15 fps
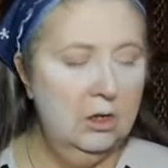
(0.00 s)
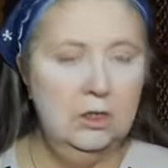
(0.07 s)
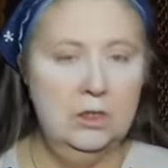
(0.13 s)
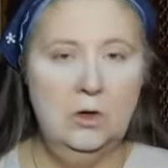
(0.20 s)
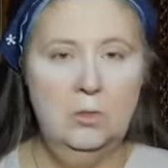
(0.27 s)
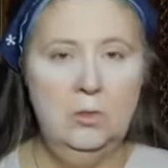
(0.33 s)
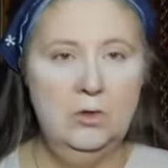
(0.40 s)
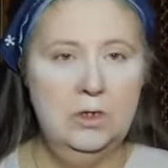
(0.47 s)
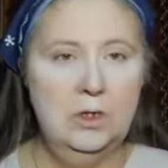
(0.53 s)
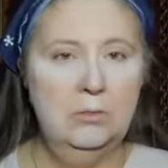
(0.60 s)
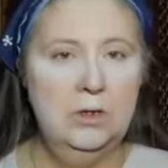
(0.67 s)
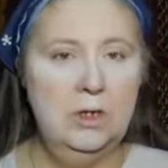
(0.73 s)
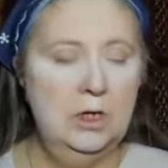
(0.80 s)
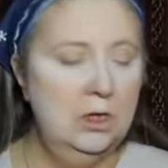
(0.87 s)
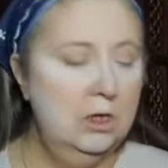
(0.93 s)
It's almost
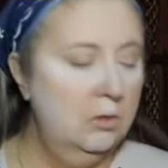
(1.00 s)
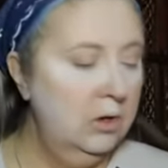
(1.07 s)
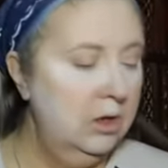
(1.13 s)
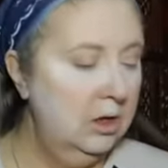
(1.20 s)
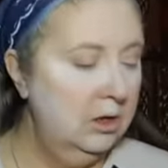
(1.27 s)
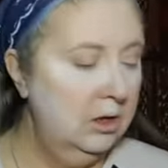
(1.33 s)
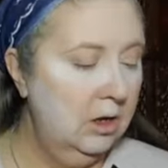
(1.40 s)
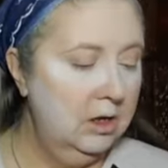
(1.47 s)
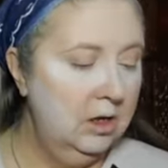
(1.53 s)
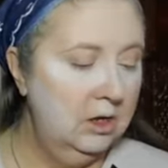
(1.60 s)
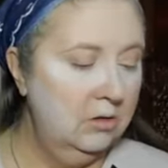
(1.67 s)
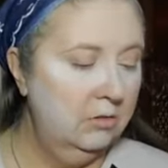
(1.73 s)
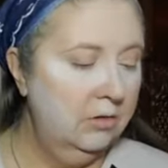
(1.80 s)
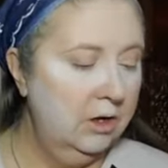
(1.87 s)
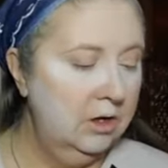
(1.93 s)
empty anyway. I
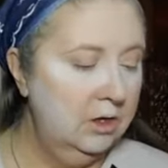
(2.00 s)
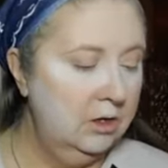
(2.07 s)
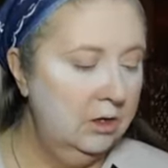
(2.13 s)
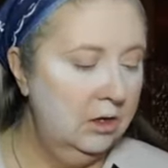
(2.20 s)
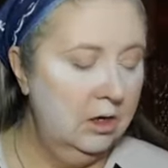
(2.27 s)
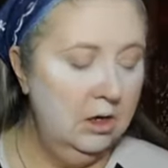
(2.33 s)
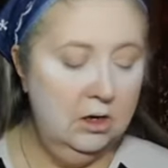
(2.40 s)
need to find